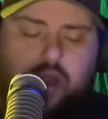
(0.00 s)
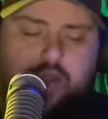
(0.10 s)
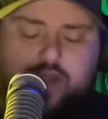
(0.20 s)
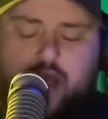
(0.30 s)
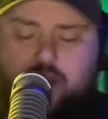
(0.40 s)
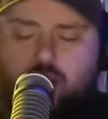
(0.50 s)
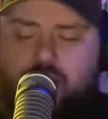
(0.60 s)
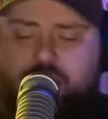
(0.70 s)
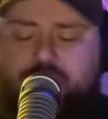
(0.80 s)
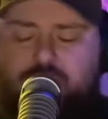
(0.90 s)
not
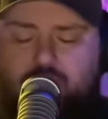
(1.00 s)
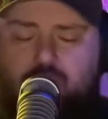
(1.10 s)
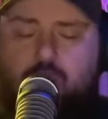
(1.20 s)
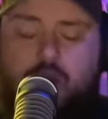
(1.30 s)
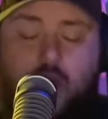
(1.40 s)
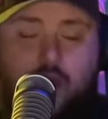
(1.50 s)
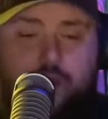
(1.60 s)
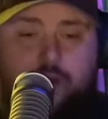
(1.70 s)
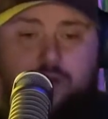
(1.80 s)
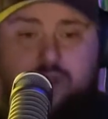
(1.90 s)
according to what
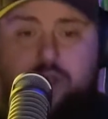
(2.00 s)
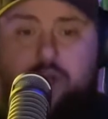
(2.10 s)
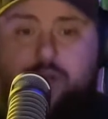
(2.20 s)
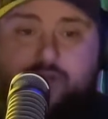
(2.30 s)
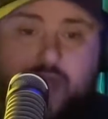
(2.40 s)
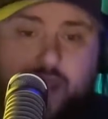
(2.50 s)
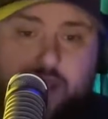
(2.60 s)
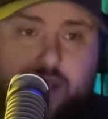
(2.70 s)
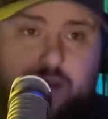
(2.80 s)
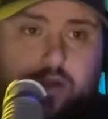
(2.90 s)
others
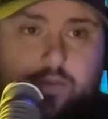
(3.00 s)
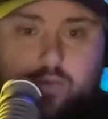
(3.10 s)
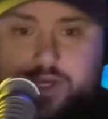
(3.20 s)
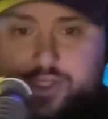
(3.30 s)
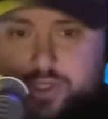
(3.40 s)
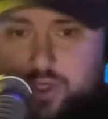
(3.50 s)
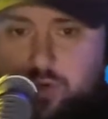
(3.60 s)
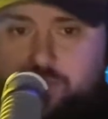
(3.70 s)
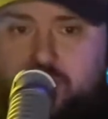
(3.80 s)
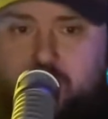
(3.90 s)
think we should do,
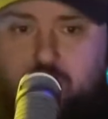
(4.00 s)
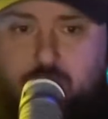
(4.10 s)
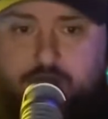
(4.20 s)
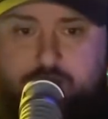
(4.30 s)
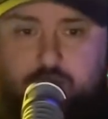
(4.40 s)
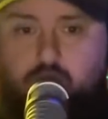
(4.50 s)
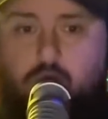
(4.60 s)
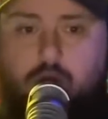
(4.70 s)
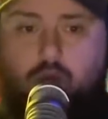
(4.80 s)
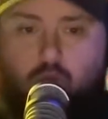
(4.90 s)
but according to
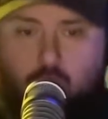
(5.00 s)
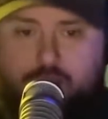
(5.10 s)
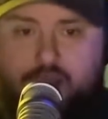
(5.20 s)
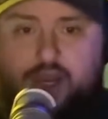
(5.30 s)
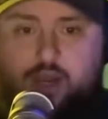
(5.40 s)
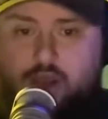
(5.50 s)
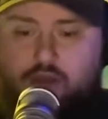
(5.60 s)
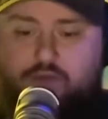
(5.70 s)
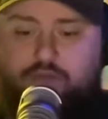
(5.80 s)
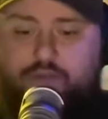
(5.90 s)
what we
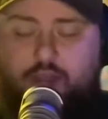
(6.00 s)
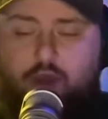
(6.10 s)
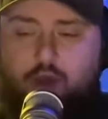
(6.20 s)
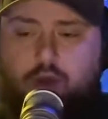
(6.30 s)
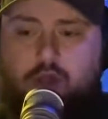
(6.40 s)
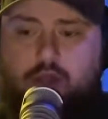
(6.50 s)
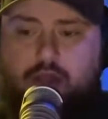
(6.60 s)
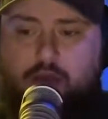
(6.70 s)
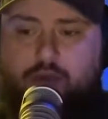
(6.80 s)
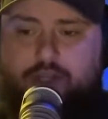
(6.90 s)
feel
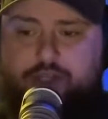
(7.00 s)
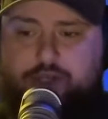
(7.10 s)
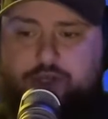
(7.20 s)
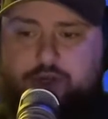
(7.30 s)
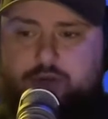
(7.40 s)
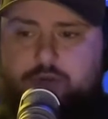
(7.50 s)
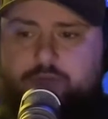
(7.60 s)
that we should do.